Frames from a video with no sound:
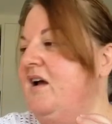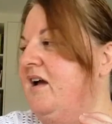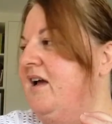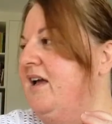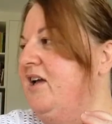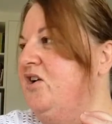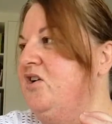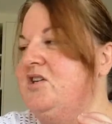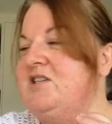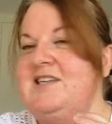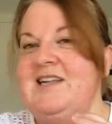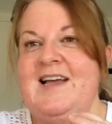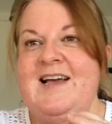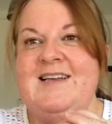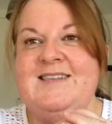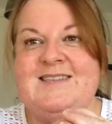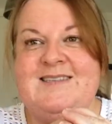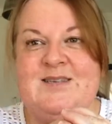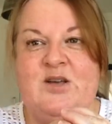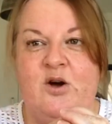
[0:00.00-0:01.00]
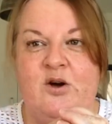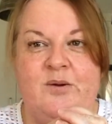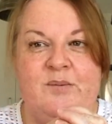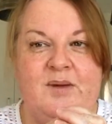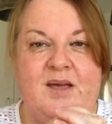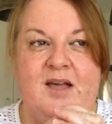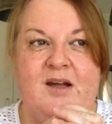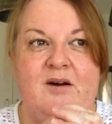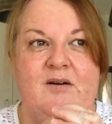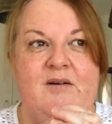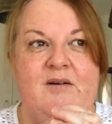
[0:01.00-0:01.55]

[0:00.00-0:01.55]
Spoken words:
He usually has his home care